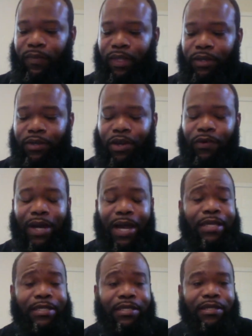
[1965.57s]
I
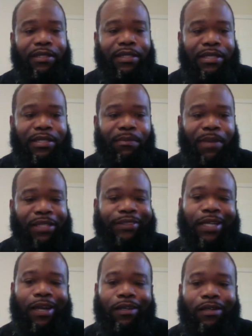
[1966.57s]
instill into my
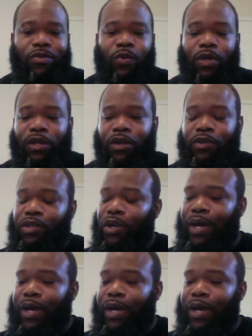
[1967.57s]
child as well.